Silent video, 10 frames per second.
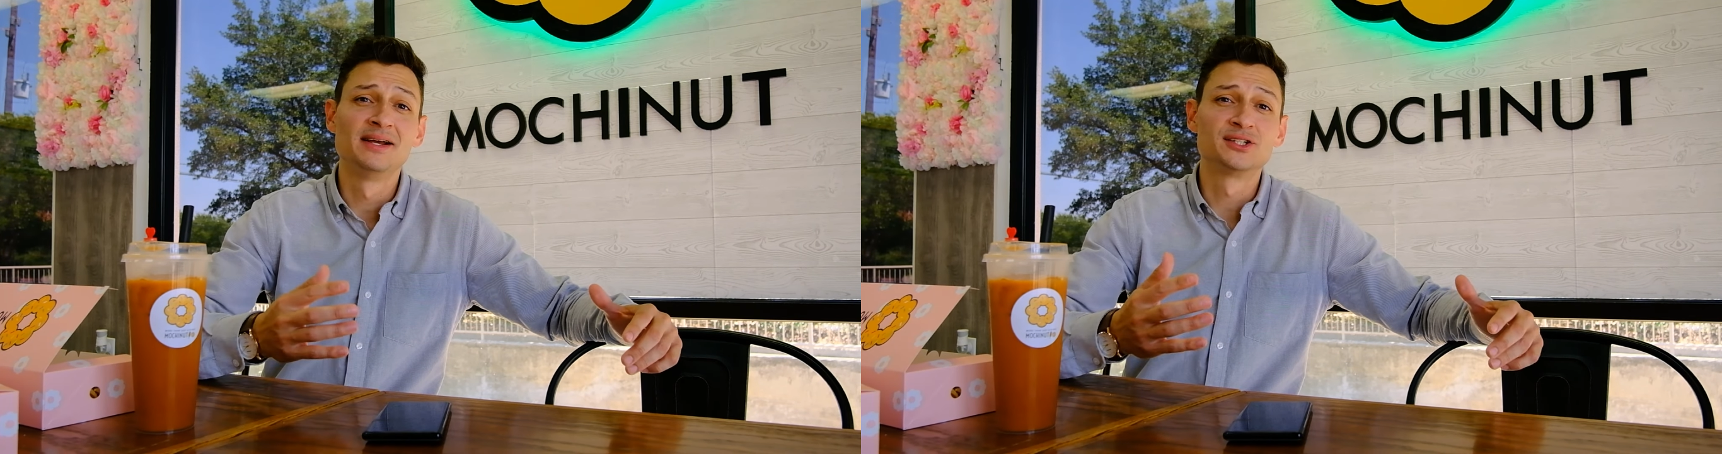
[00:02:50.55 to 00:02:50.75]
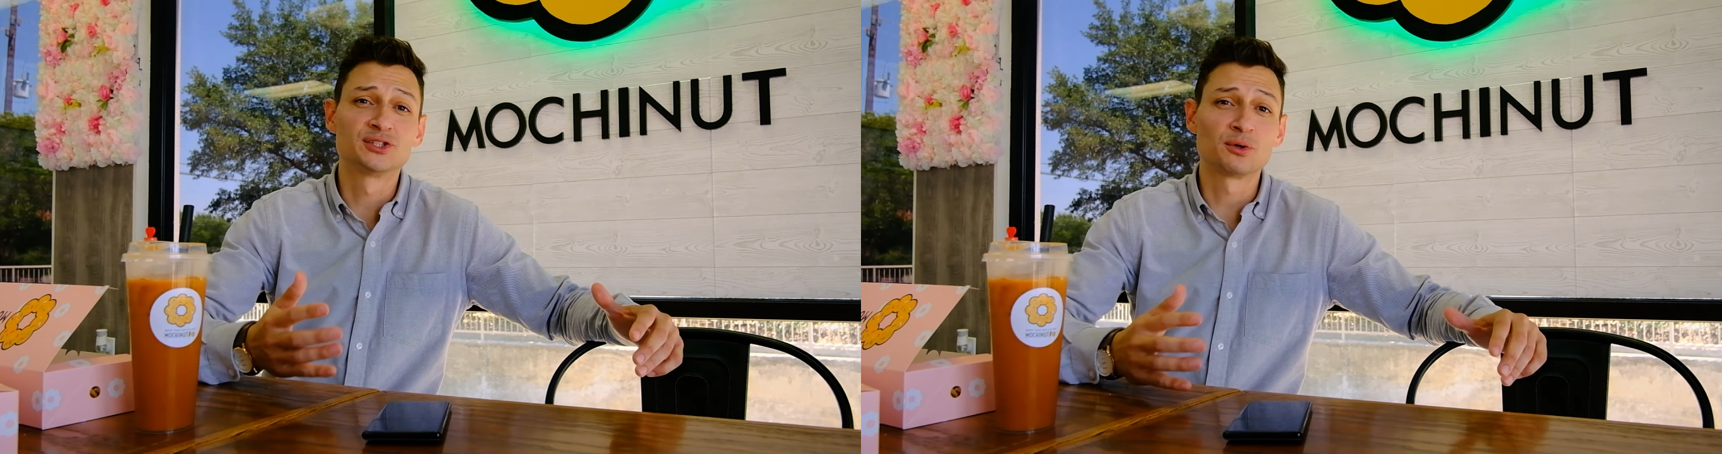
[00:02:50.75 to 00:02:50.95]

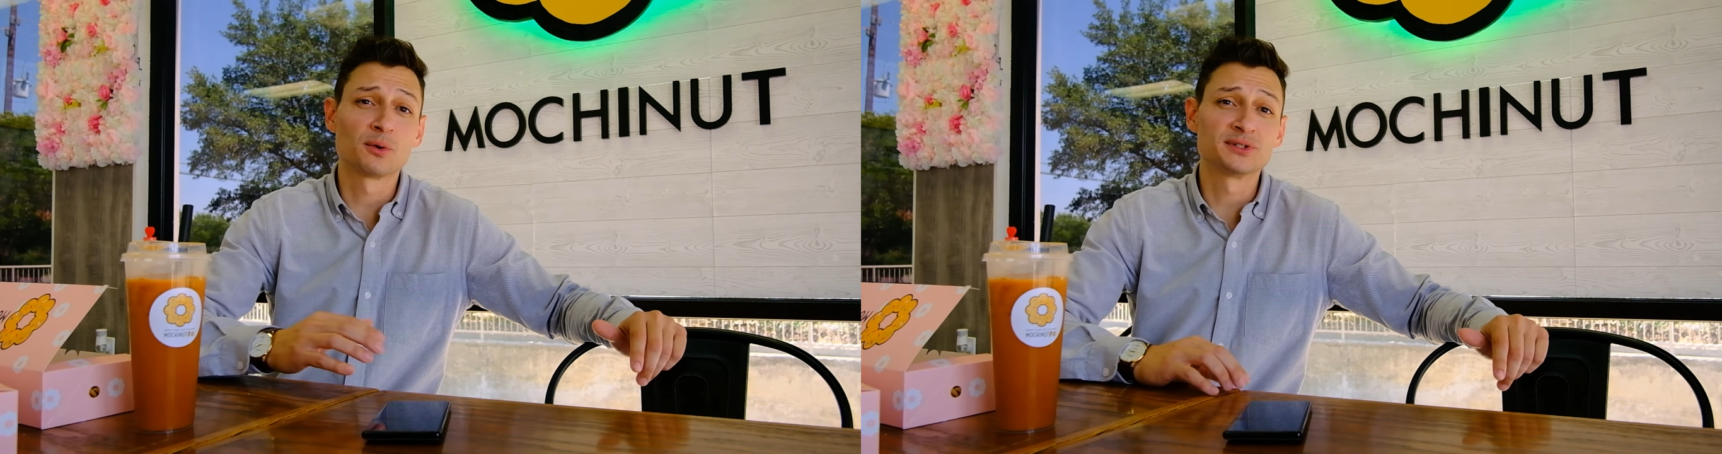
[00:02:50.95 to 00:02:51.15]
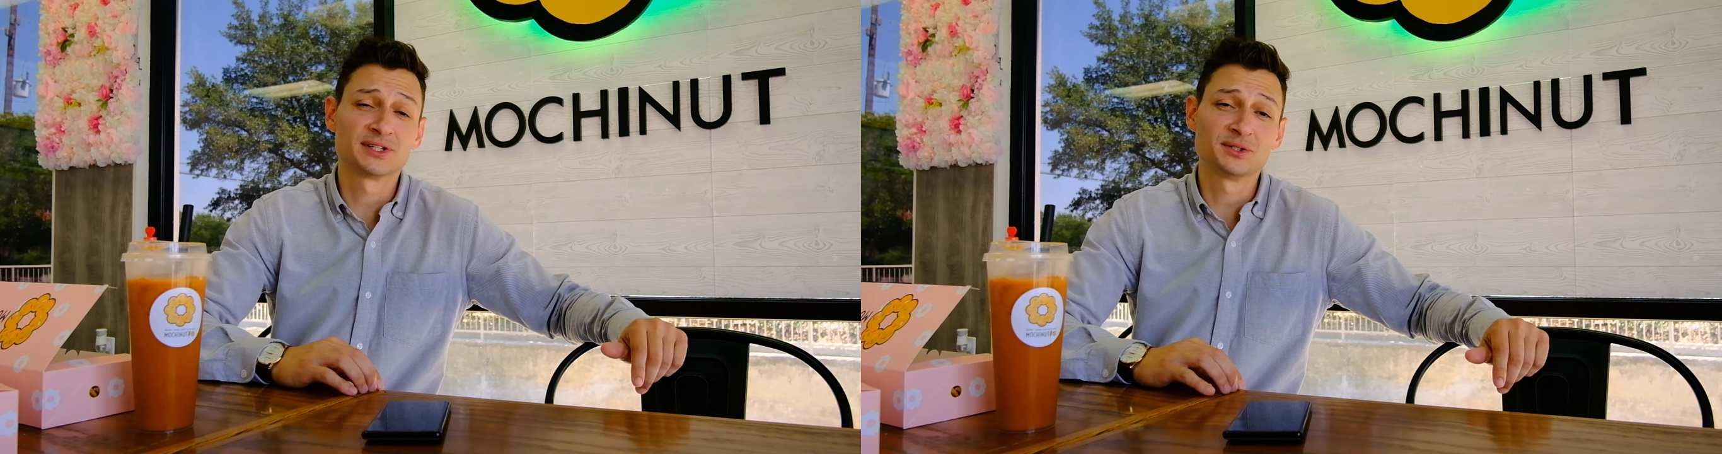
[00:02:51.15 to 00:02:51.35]

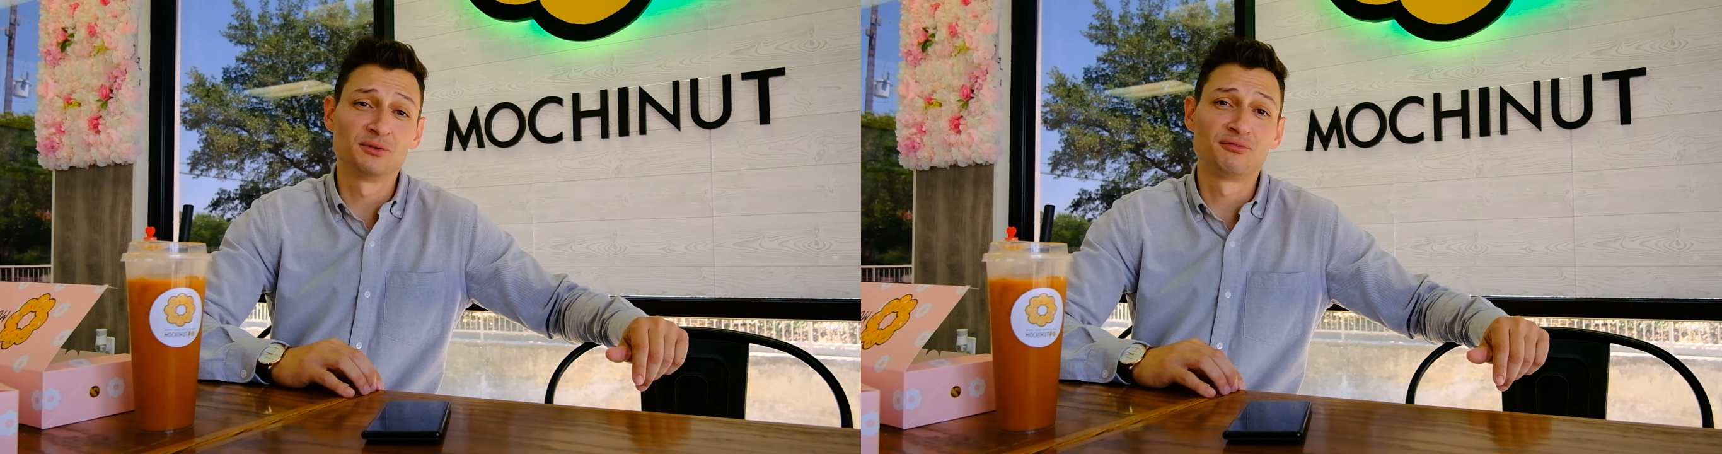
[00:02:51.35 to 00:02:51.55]
stores that you'll